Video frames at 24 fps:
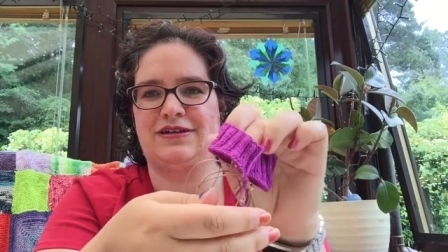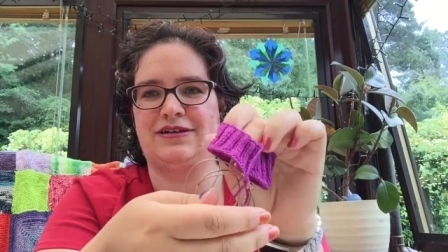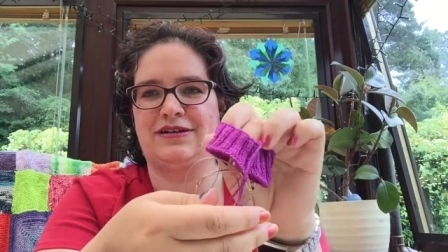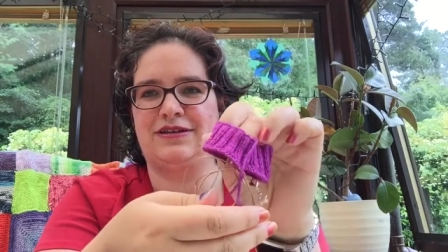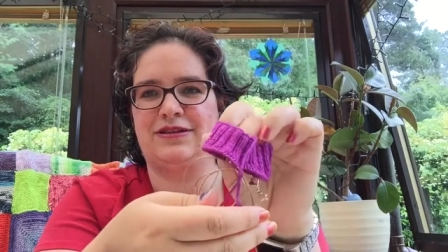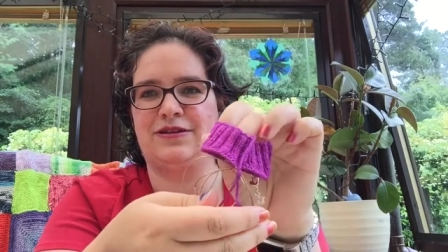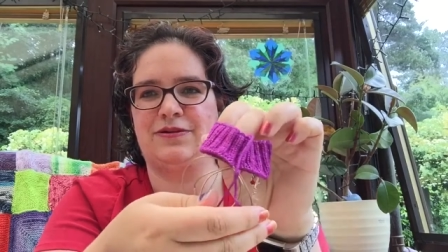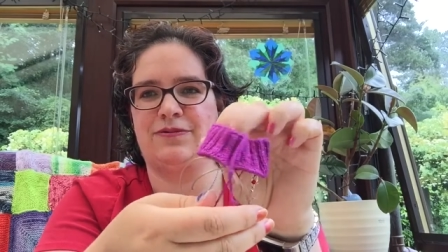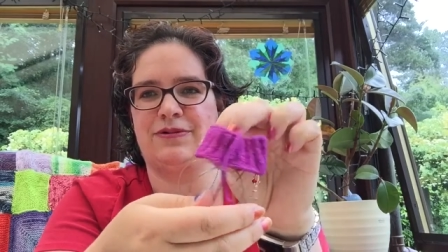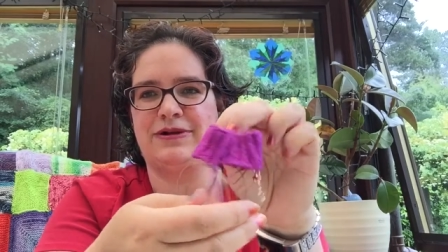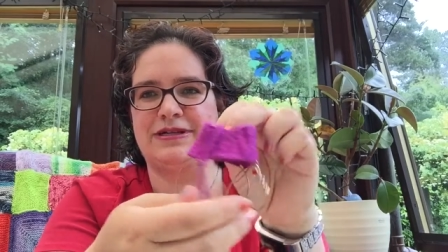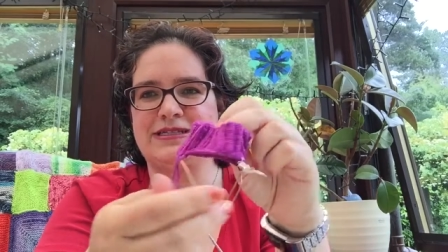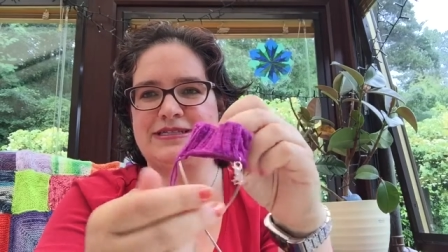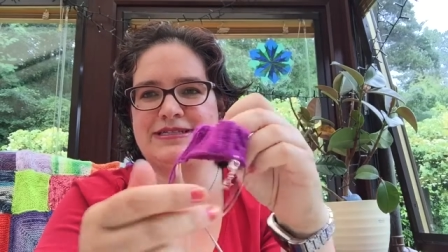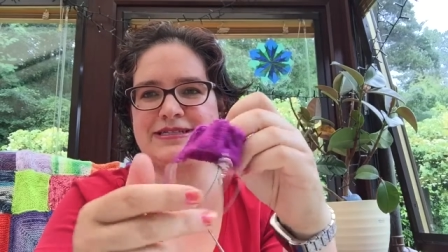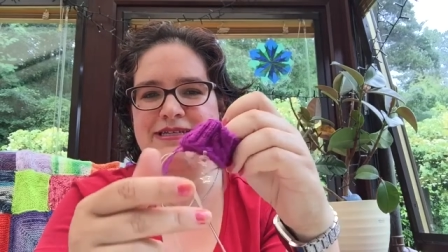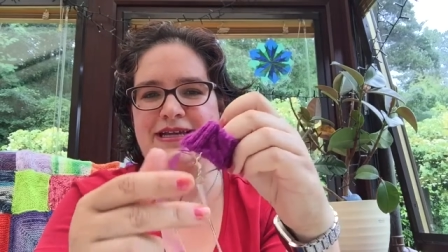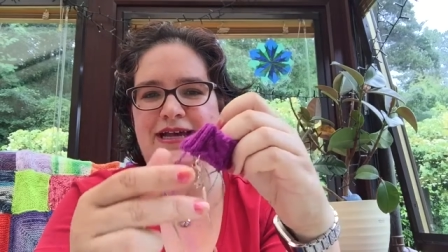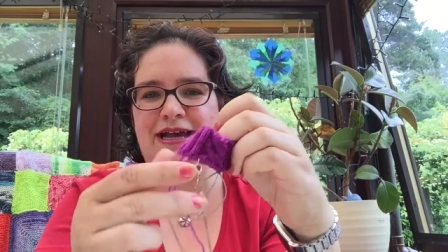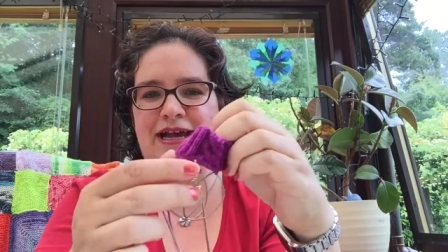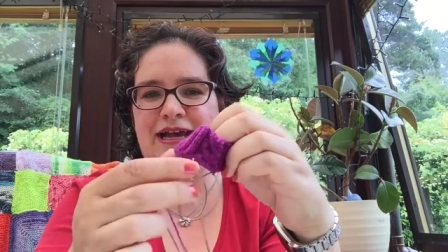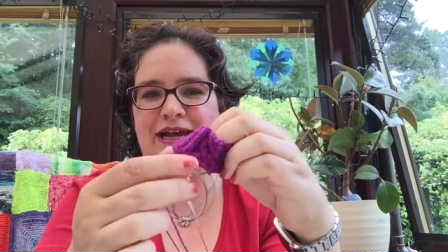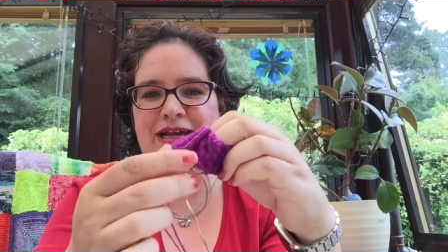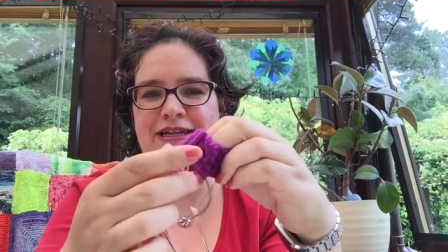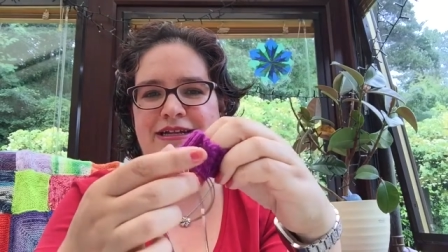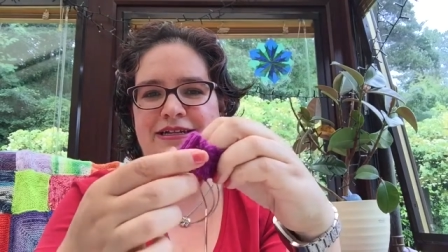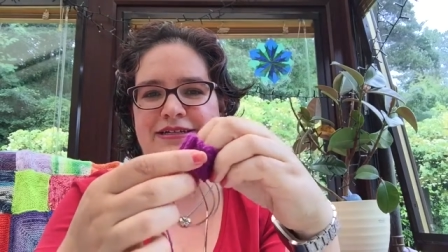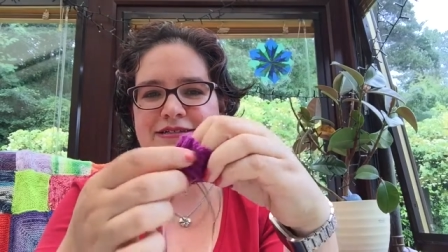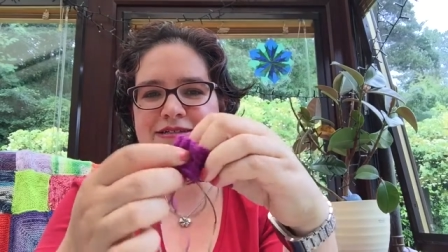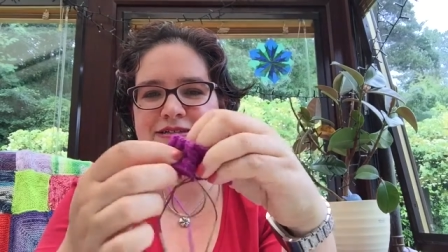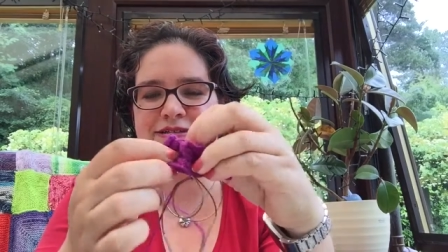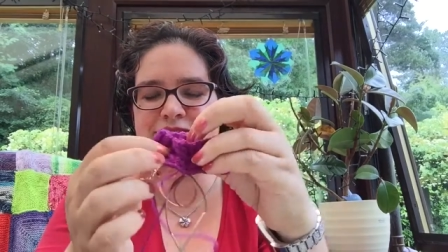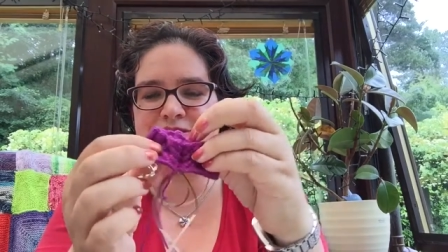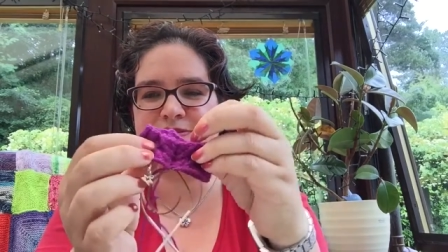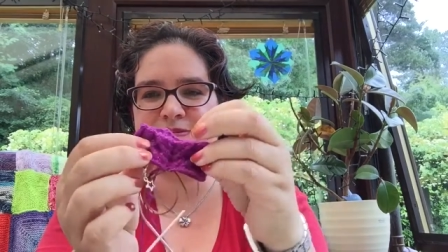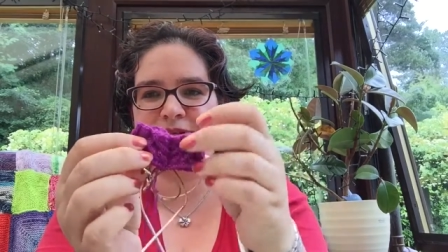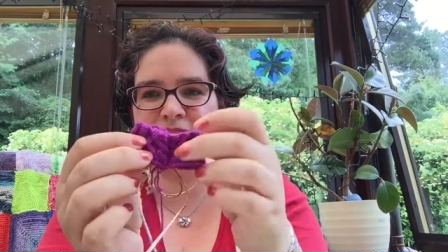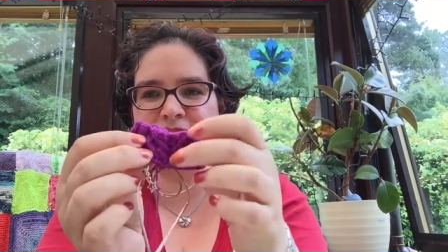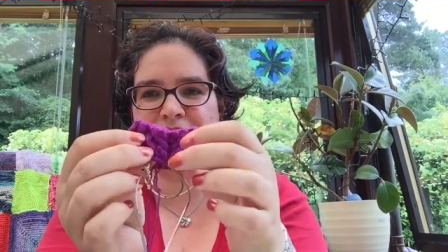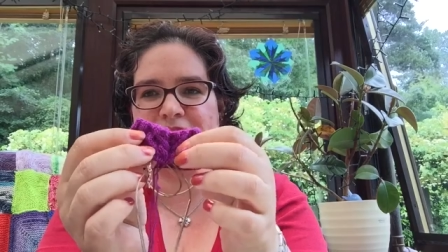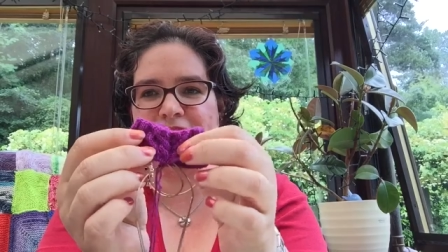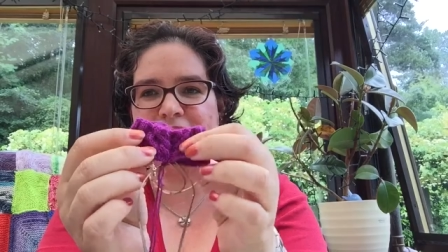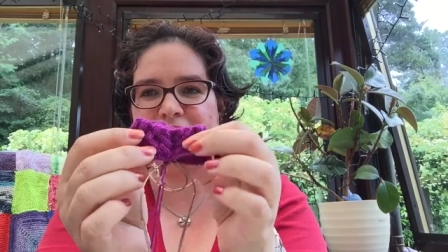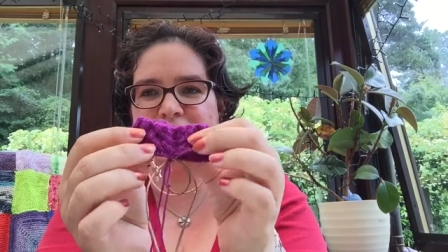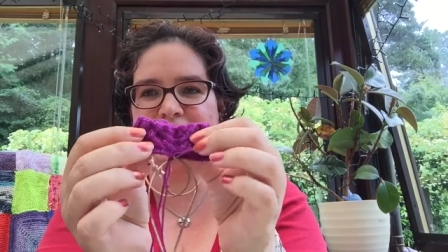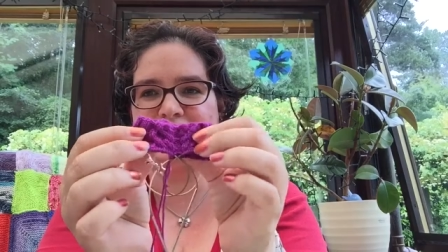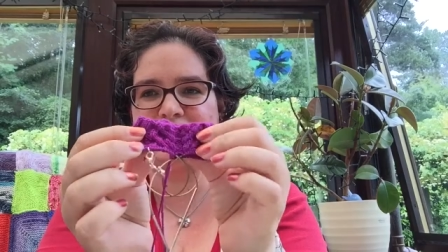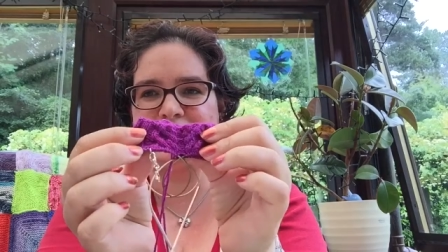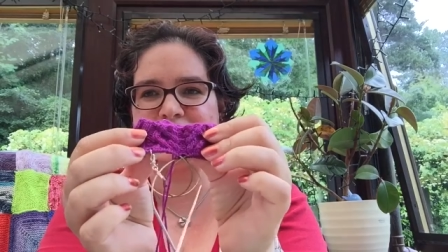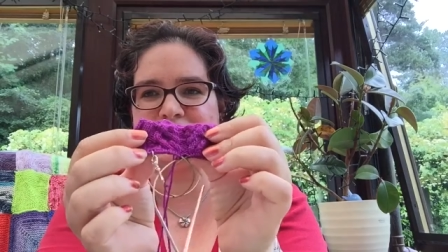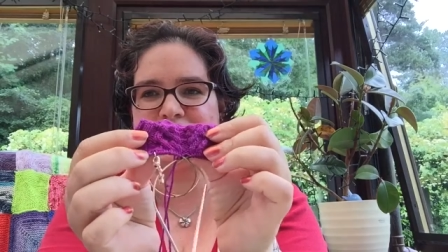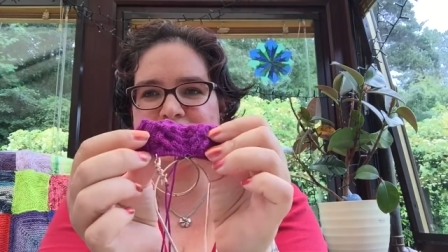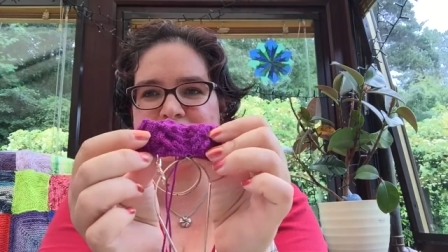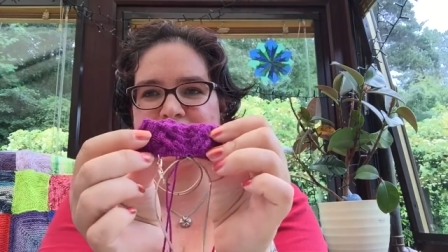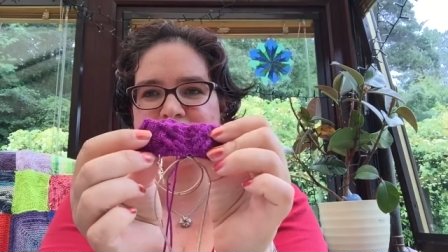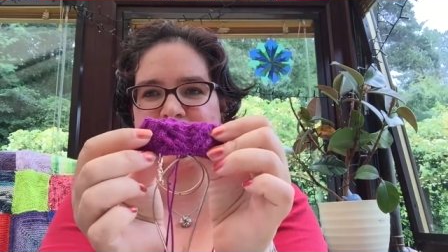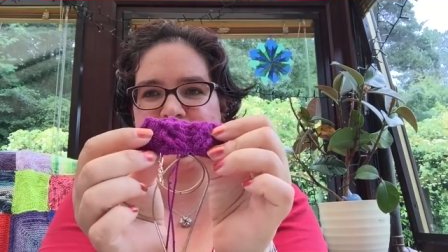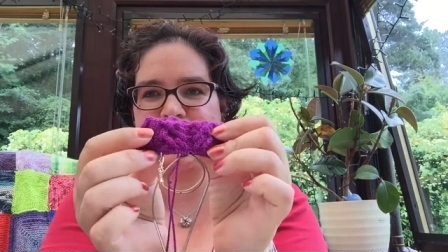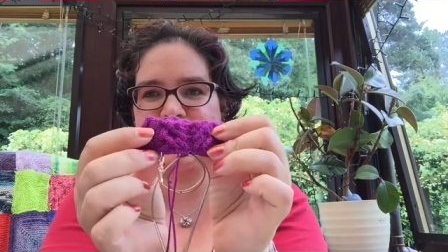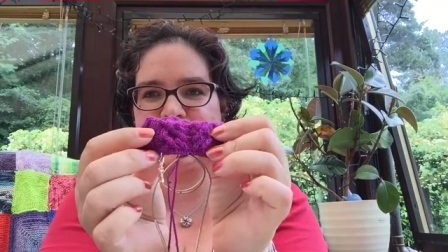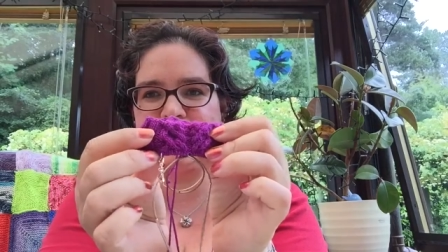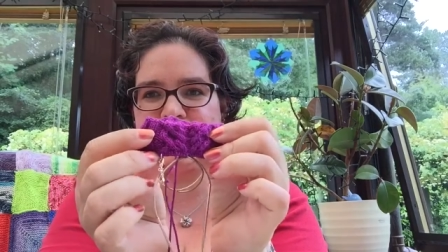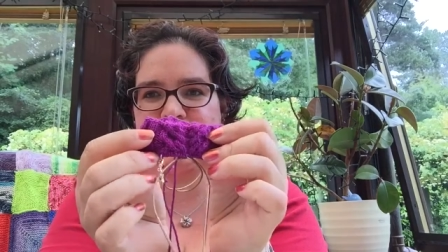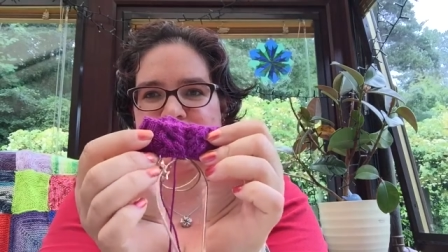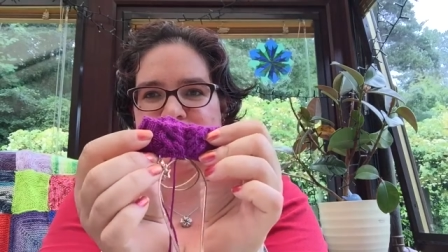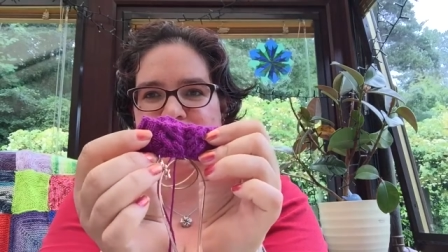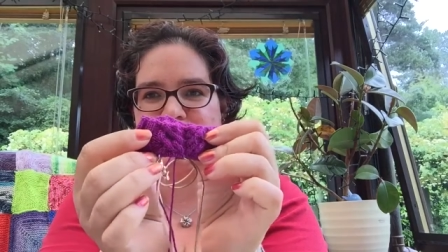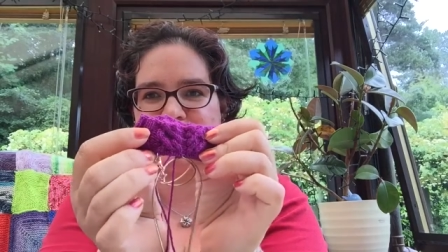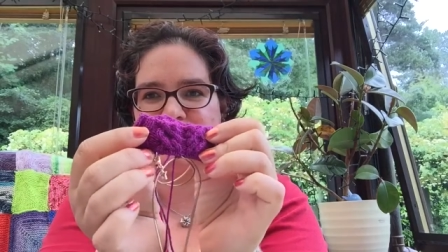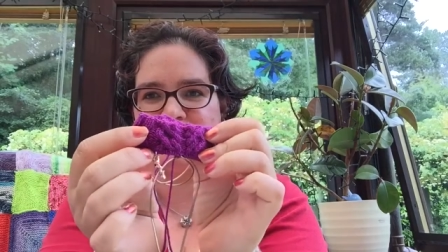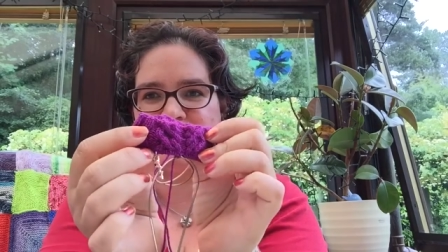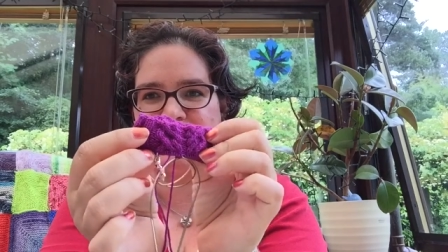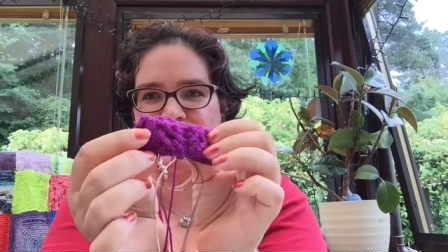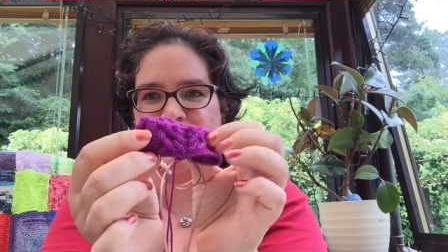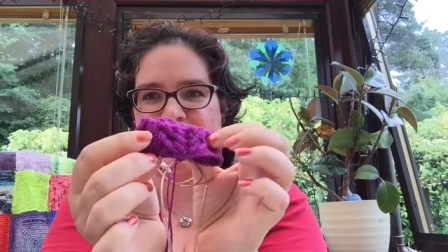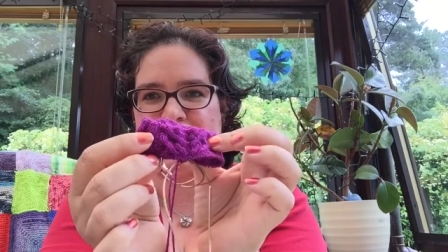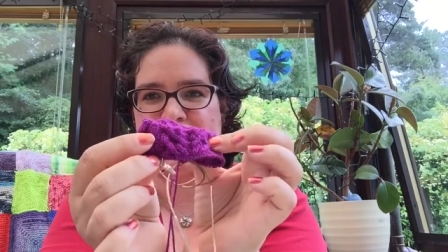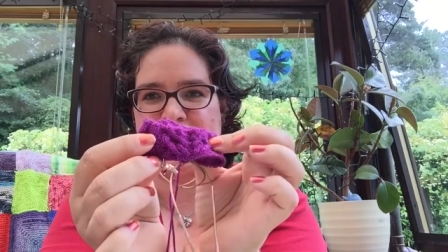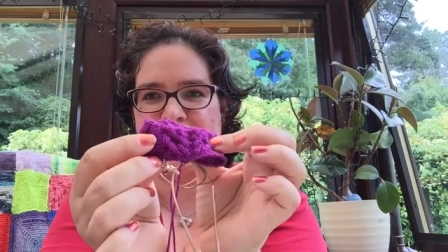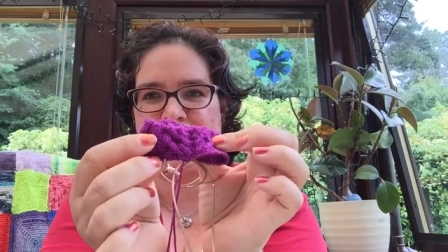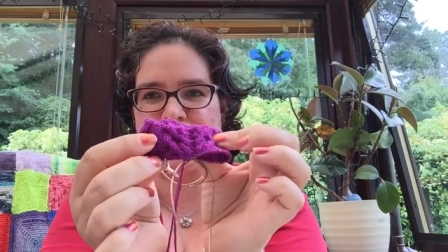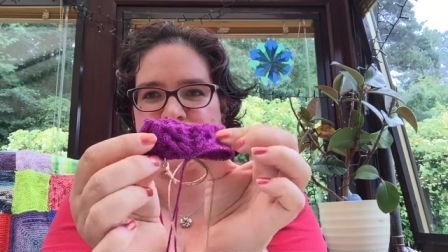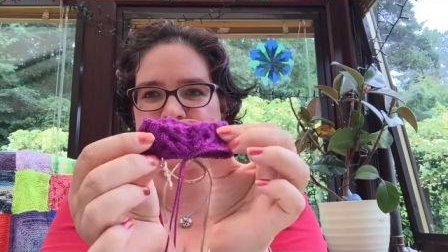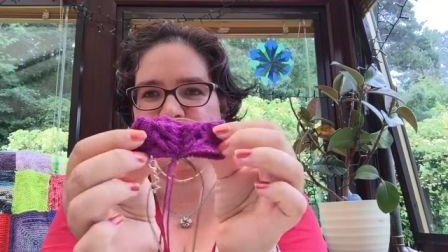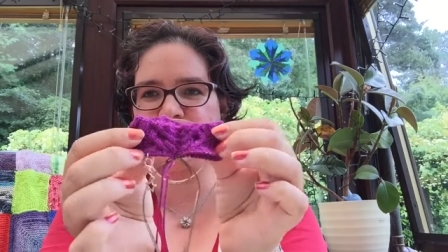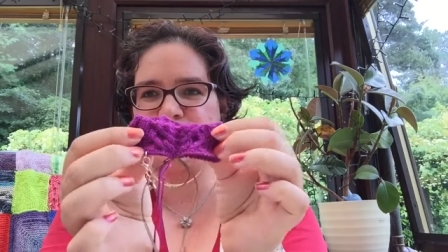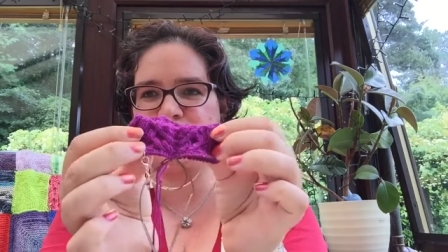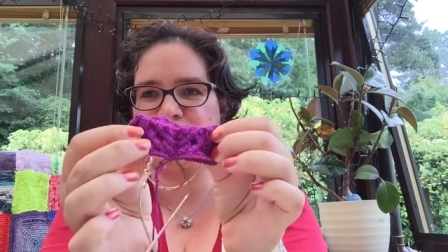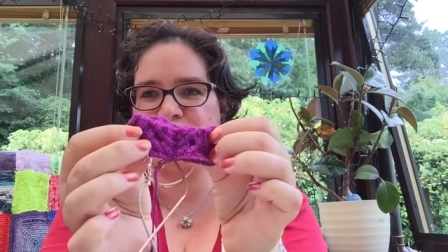the one side, so this will be the inside of the leg,